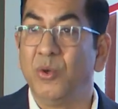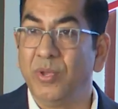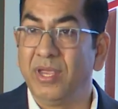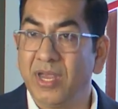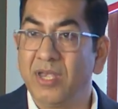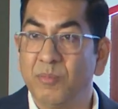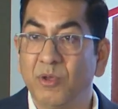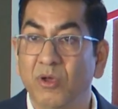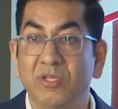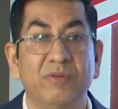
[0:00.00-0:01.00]
doing it,
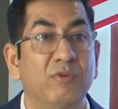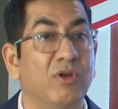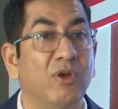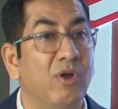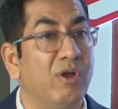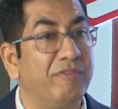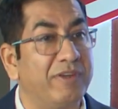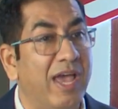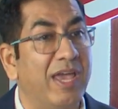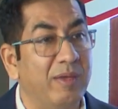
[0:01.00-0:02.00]
because they've got a lot of
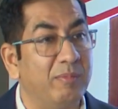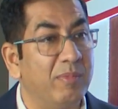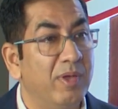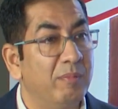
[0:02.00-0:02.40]
time,